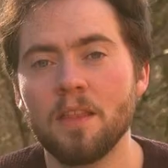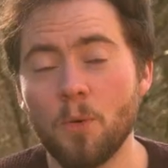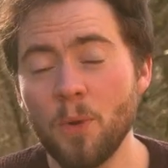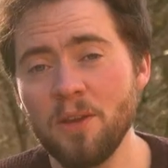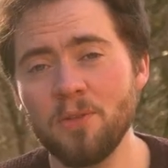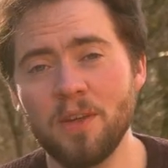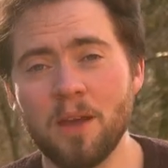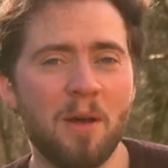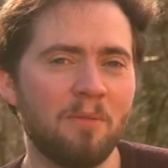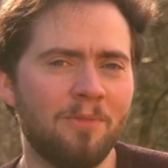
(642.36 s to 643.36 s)
Now, when you
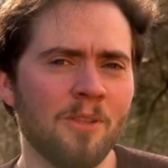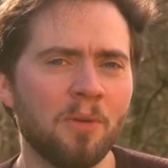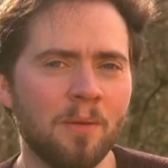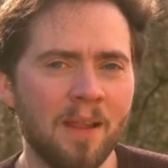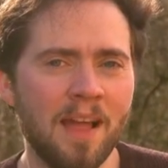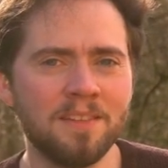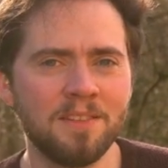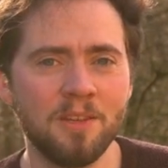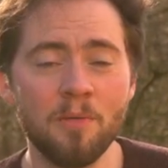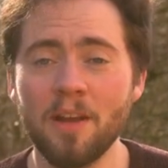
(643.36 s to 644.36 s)
think about floating
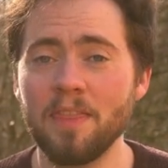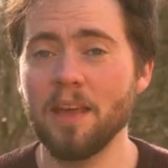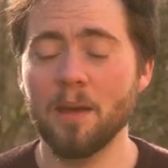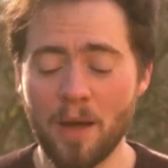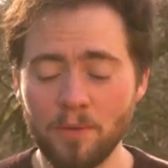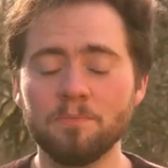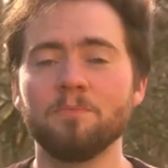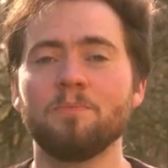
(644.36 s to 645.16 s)
plants, you might think about